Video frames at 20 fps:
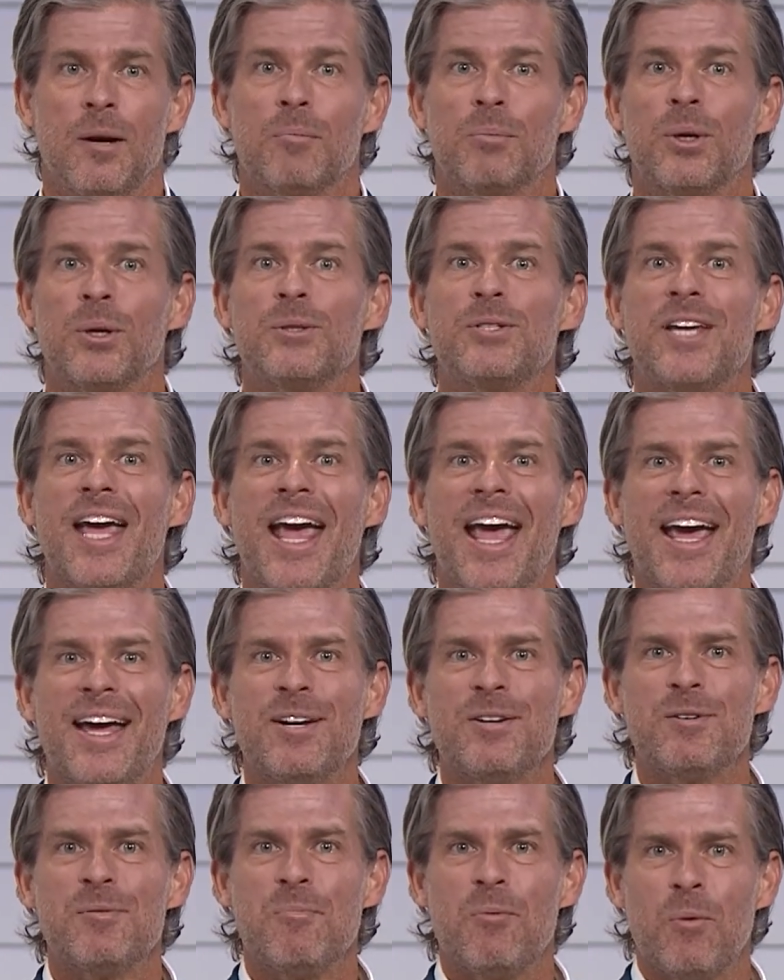
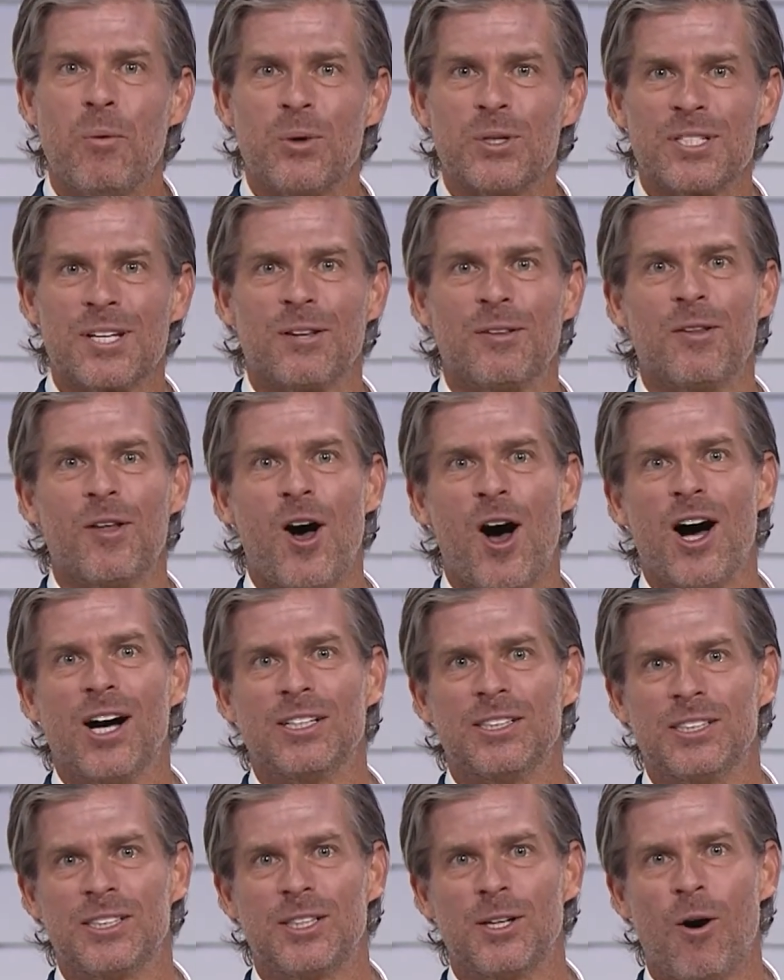Protandim was
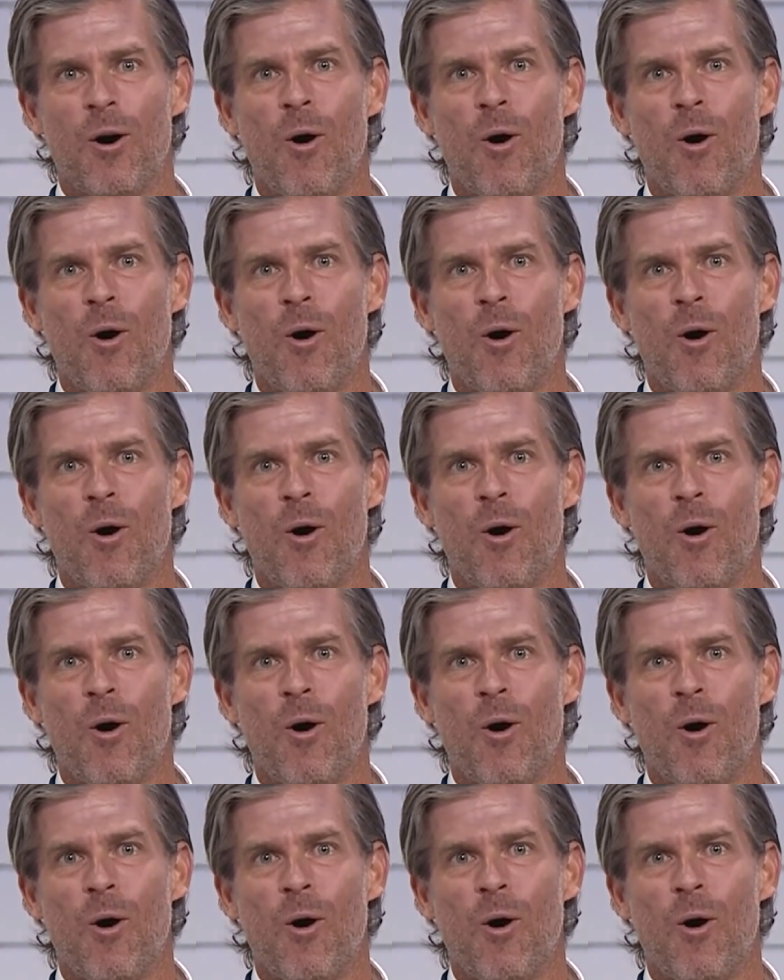launched